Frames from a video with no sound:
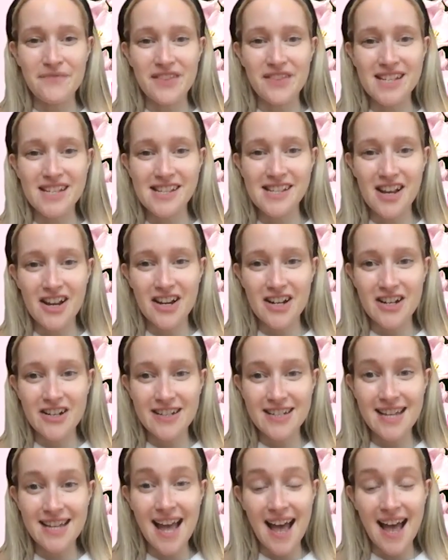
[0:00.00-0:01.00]
So
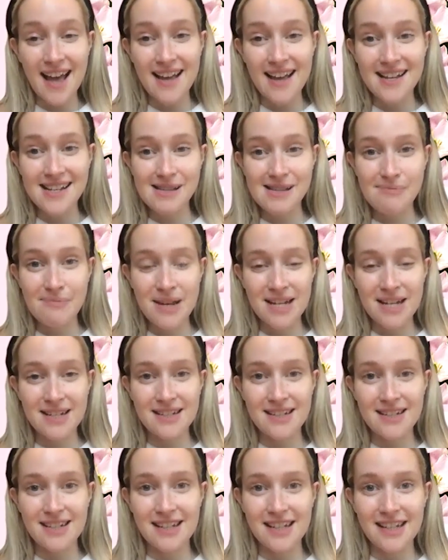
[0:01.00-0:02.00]
yeah, it's
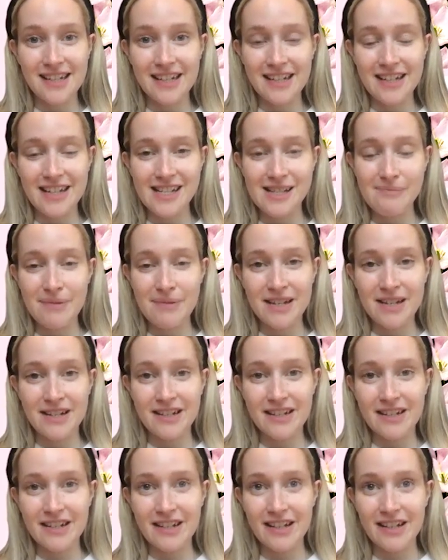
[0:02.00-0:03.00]

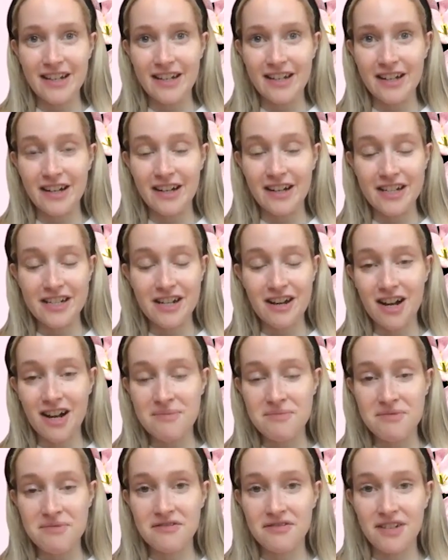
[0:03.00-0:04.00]
been a
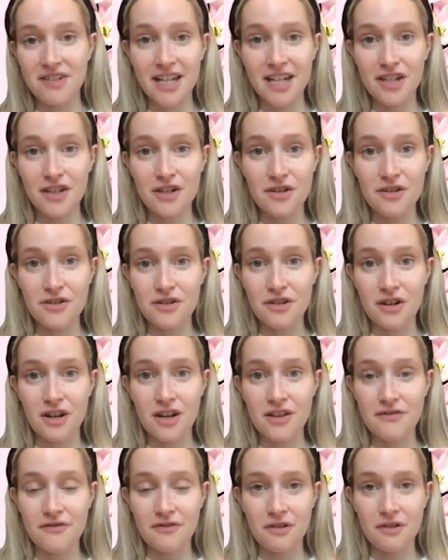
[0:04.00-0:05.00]
time of like huge
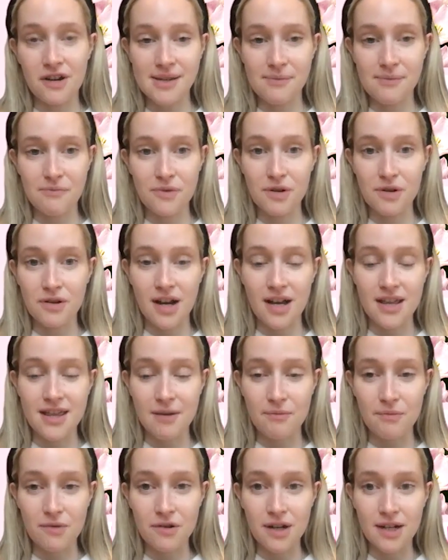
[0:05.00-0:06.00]
growth for us, and I
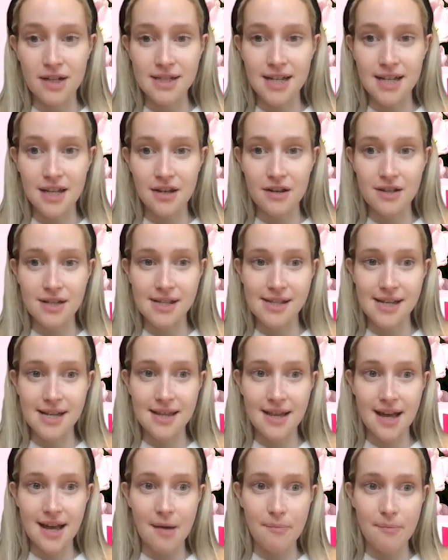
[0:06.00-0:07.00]
think we'll continue to see that.